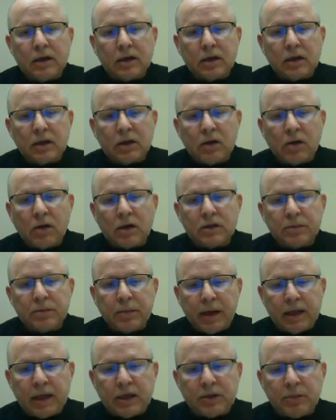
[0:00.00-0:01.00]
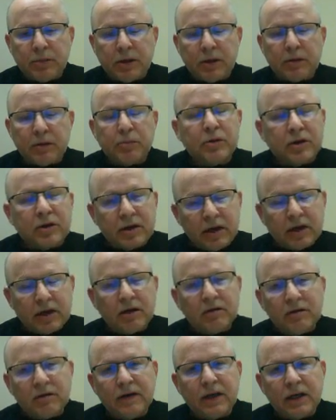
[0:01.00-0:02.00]
cost management,
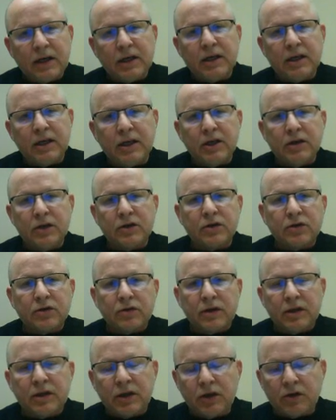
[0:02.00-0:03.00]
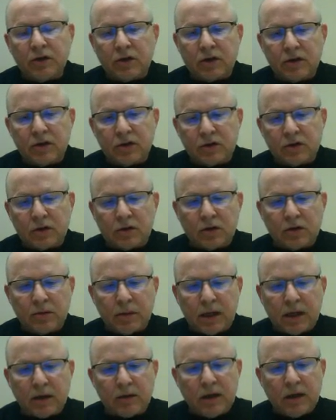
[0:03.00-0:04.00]
particularly in an industry that you're concerned
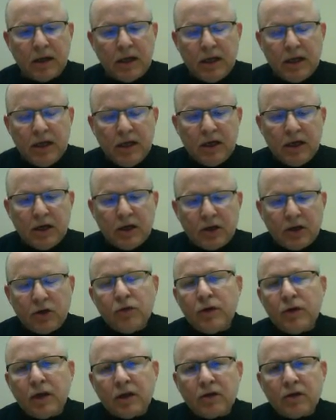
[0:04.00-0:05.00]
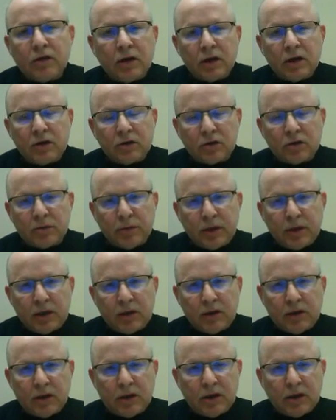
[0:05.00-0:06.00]
about. Unique things that are being
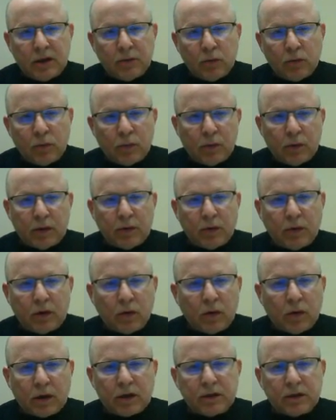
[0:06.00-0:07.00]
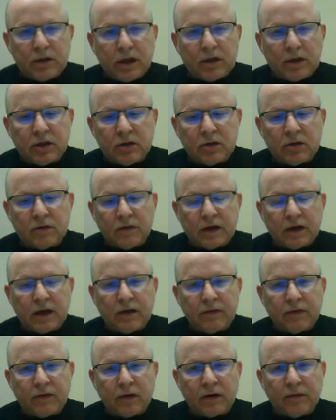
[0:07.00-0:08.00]
done where organizations are looking
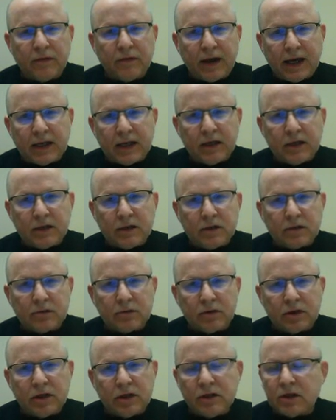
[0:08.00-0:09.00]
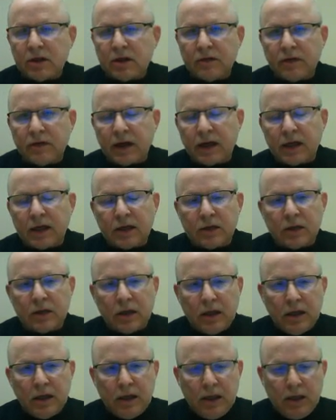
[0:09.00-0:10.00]
for advantage, strategic advantage,
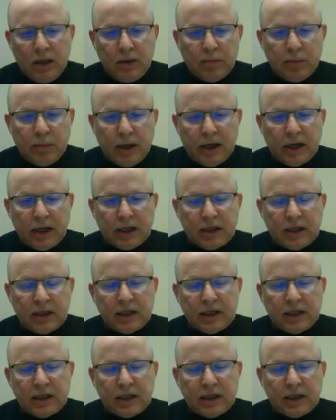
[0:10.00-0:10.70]
by